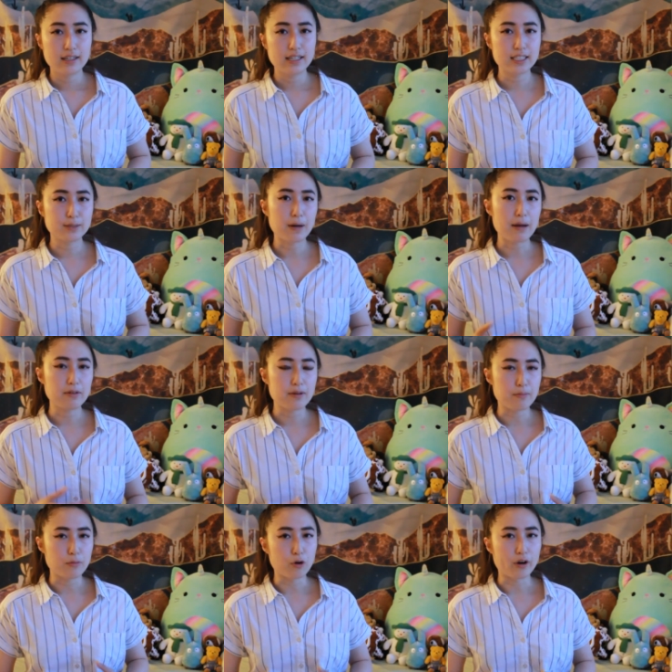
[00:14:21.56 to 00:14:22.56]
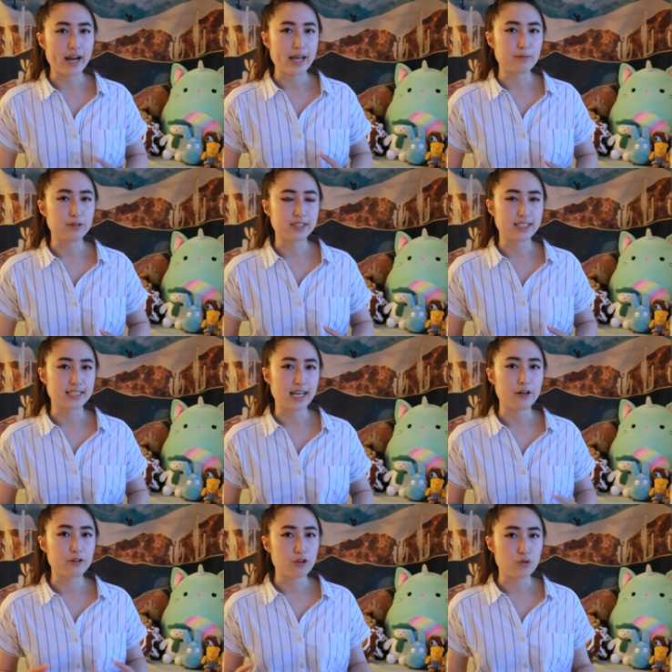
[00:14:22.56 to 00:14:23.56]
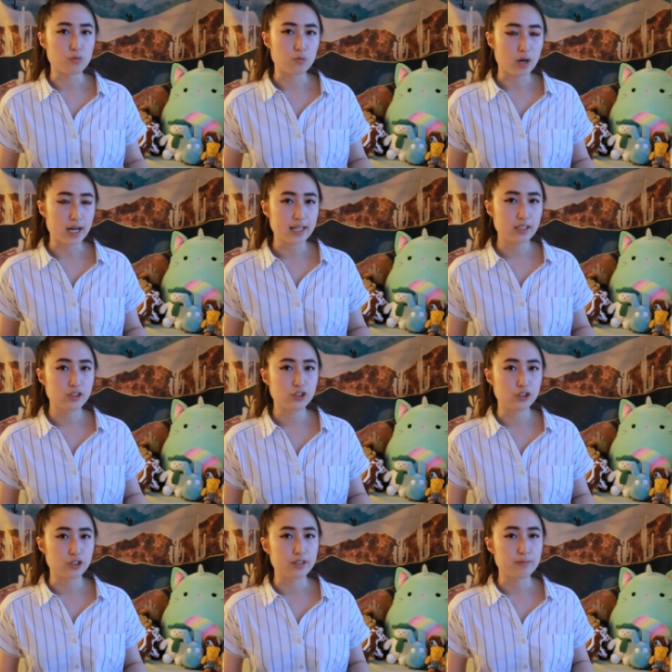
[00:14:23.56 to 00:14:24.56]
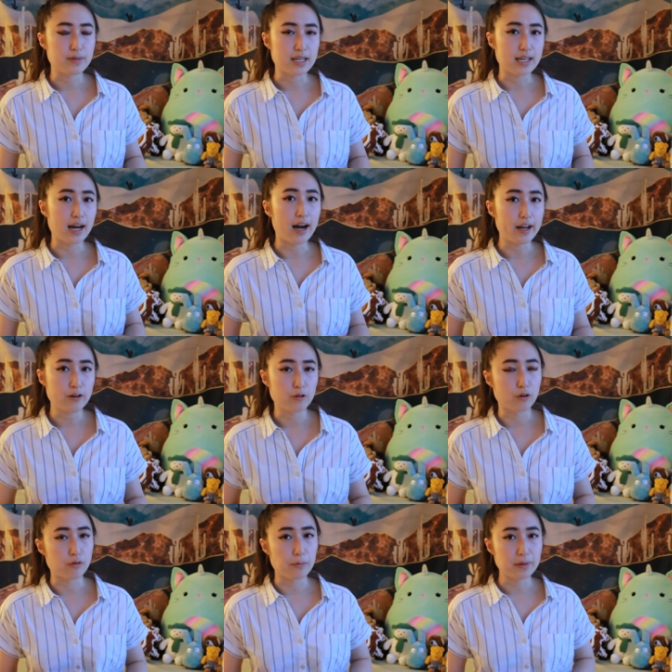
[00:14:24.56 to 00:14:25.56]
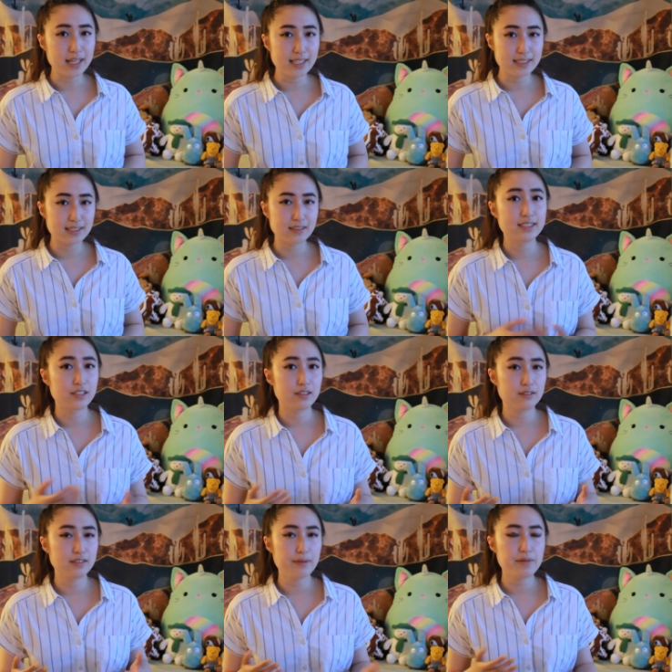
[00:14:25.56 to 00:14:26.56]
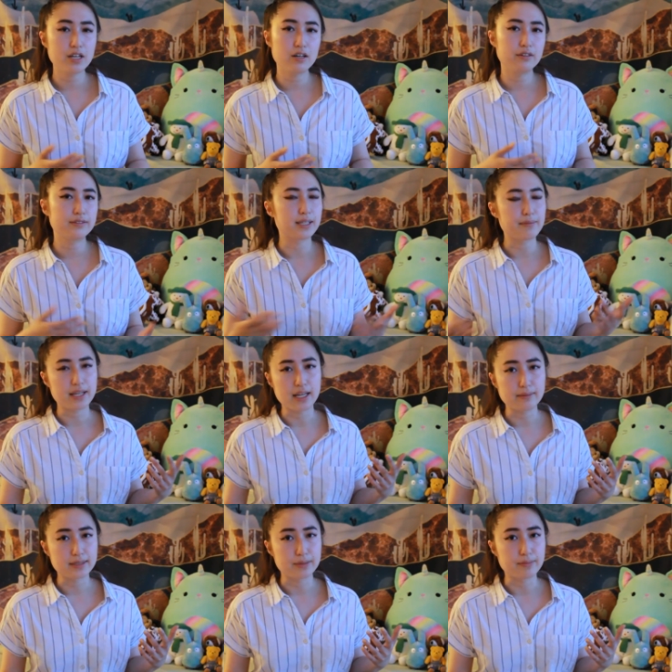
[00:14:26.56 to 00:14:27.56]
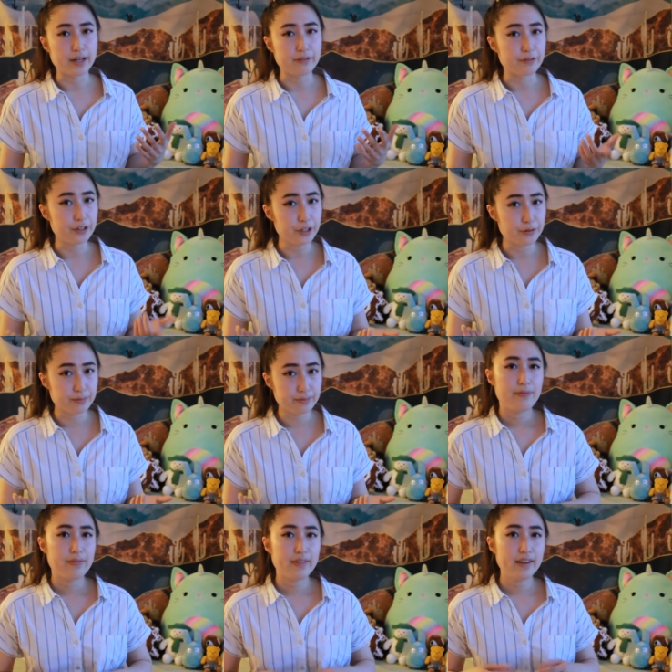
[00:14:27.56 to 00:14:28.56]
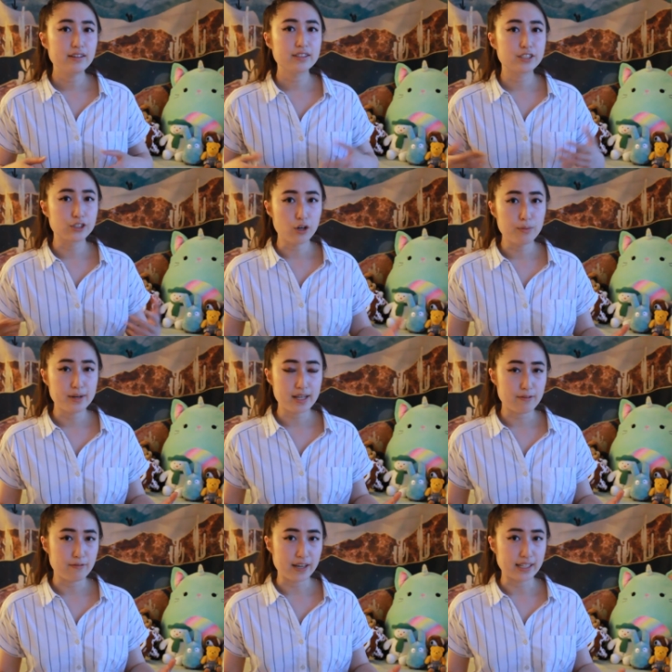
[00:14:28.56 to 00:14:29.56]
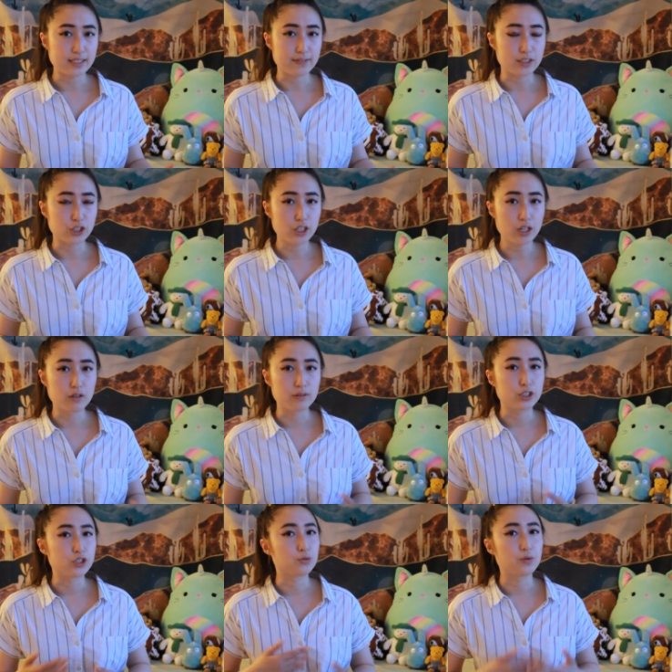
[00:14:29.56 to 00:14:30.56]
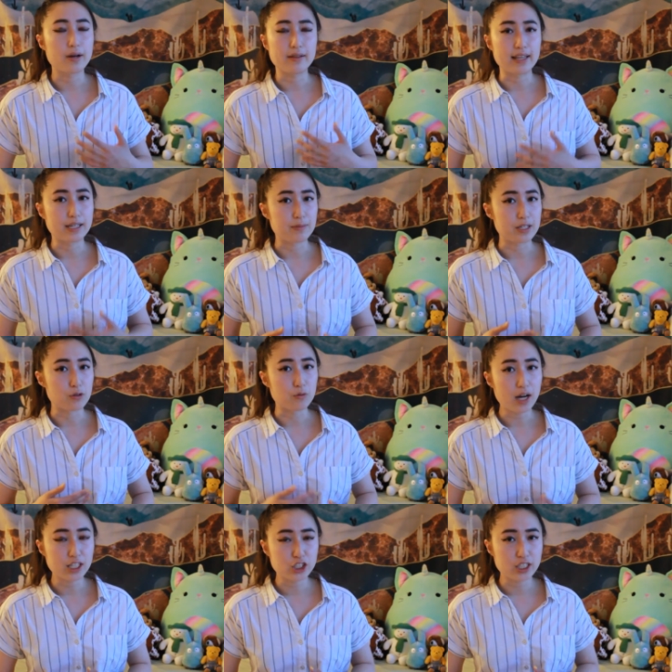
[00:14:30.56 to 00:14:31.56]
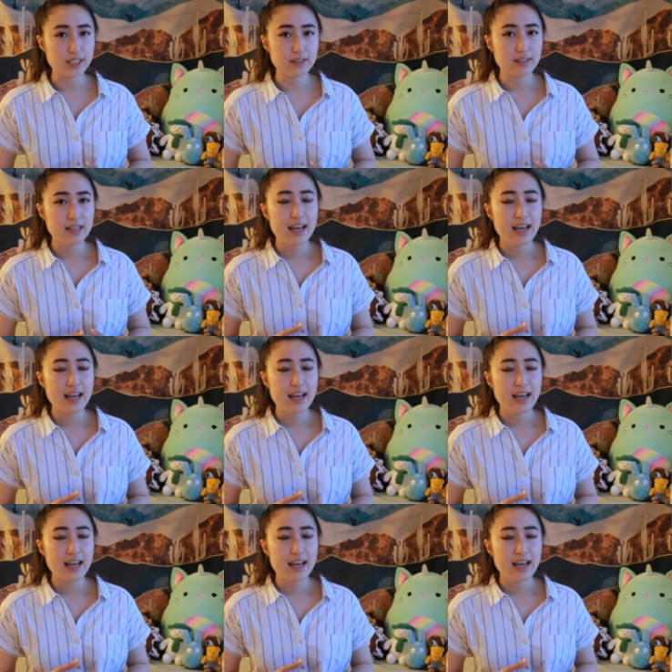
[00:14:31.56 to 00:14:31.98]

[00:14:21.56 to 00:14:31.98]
is probably more able to tell you what should be cut or replaced. So let me know if something comes to mind for you there are so many fans of the show, which is what led me to watch it.